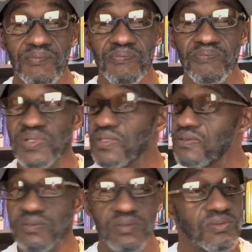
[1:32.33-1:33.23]
But
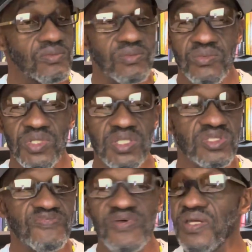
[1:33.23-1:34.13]
it's
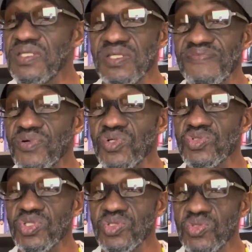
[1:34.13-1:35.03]
very difficult
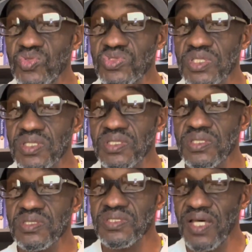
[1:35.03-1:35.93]
to lose it
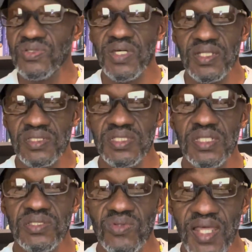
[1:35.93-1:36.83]
because now you got to
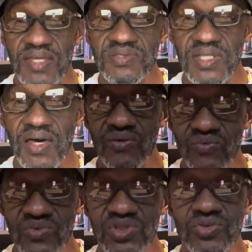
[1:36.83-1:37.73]
change your lifestyle, in
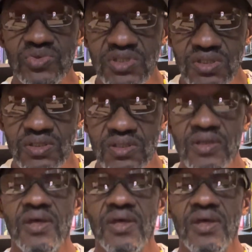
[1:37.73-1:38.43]
which you should.